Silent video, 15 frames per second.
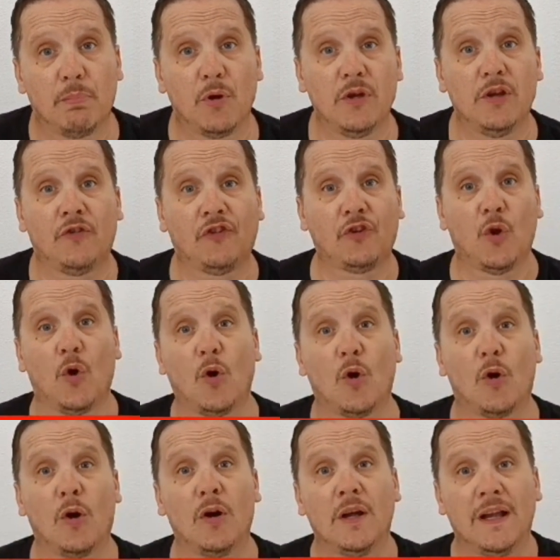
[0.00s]
Put your
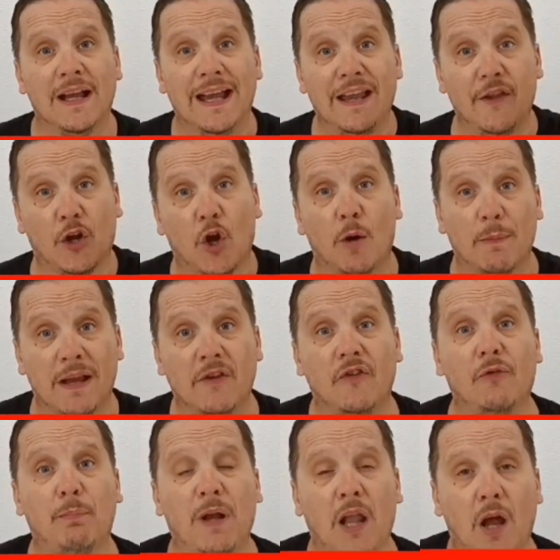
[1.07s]
score in the
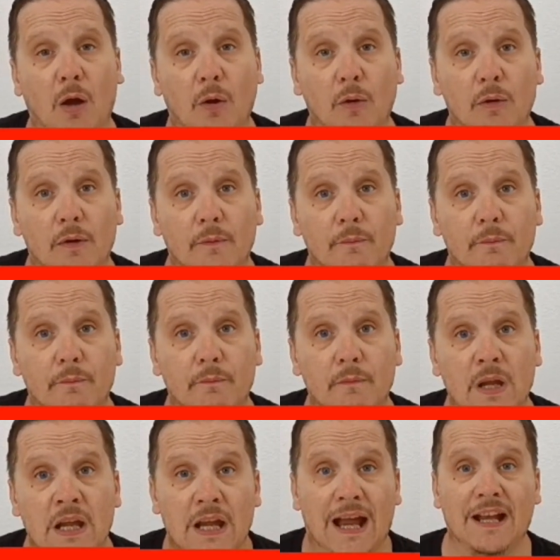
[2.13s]
comments below.
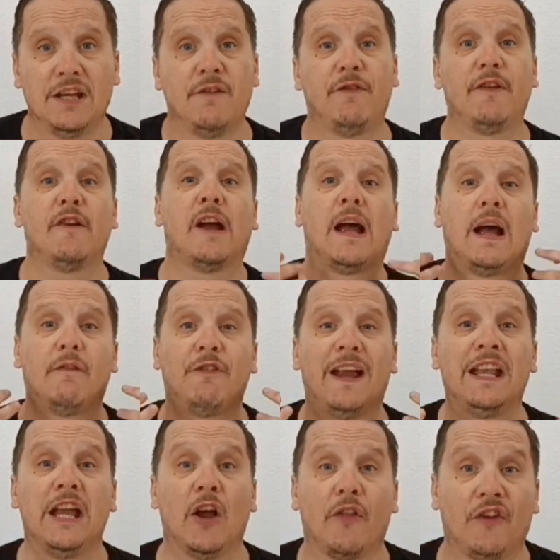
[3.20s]
And if you have
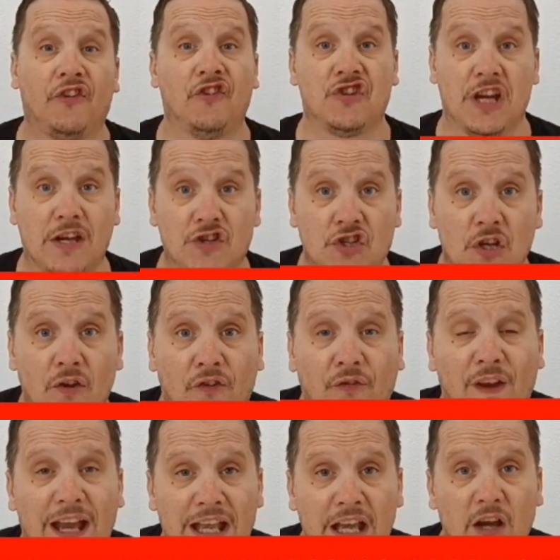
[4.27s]
any other suggestions
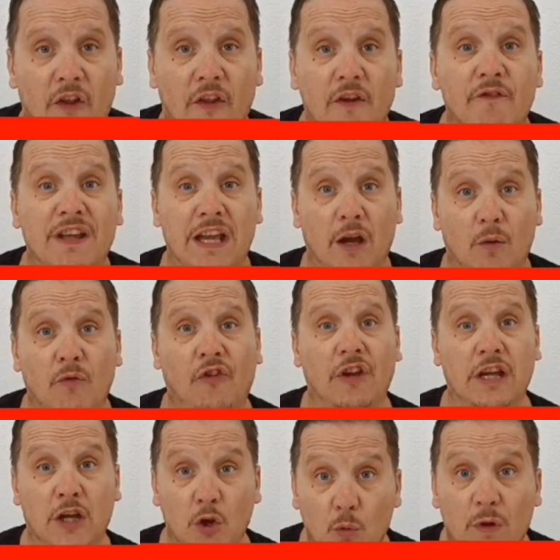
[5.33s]
for any other videos that
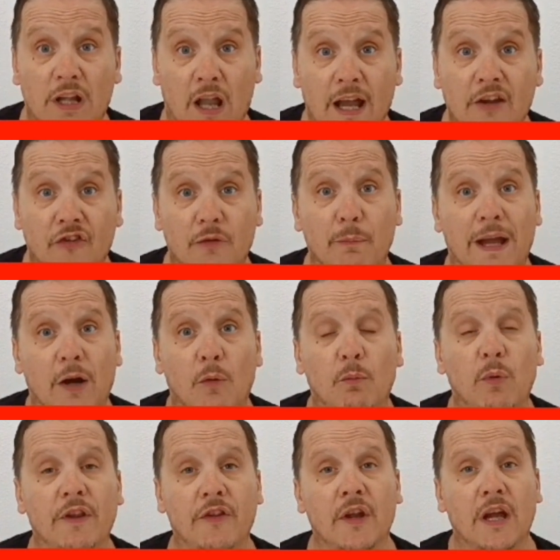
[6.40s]
you would like some
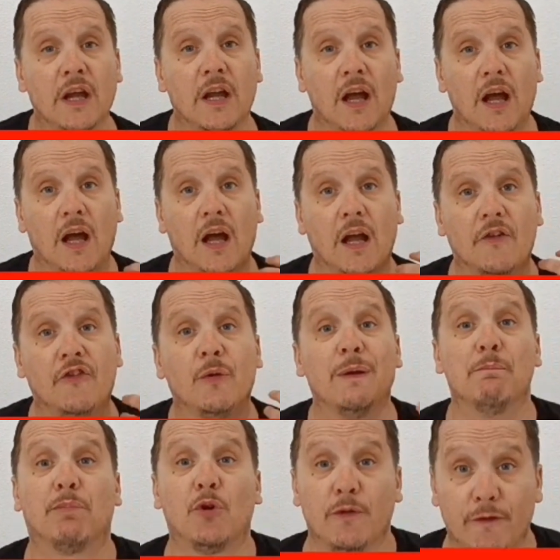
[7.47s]
help with to
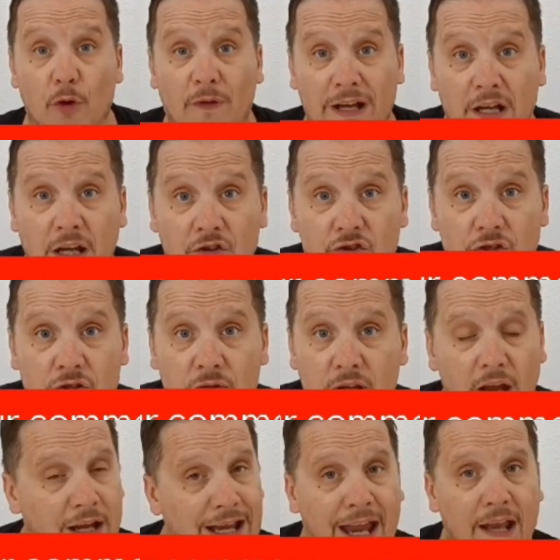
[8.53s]
improve your English,
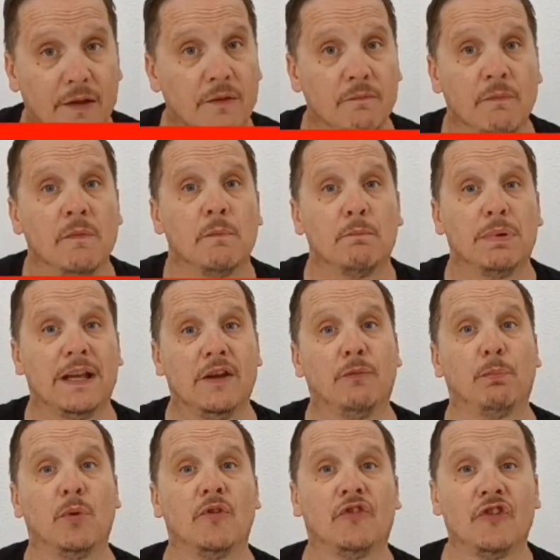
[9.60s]
again, please
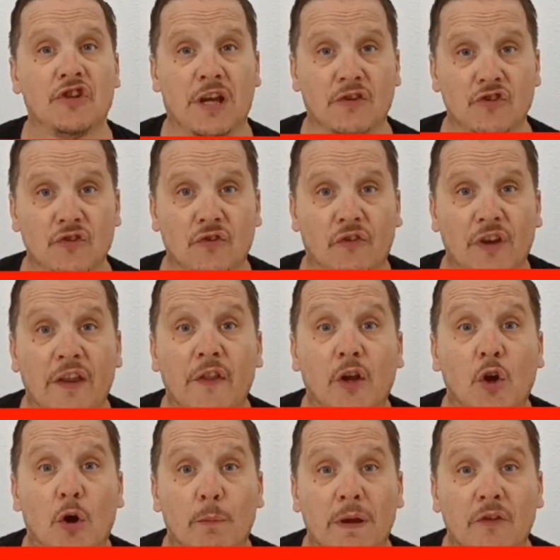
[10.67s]
put suggestions in the
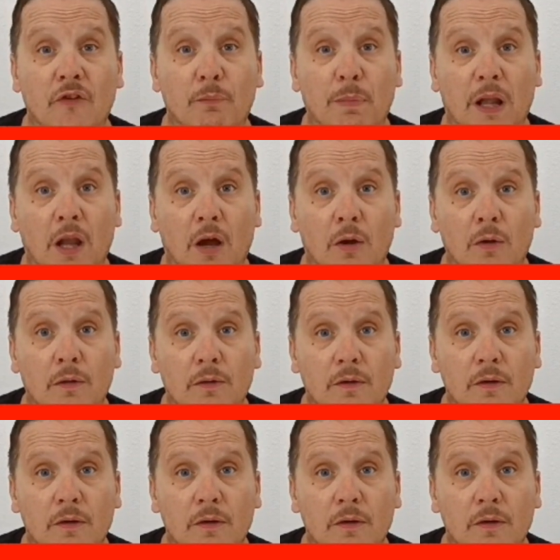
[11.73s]
comments below.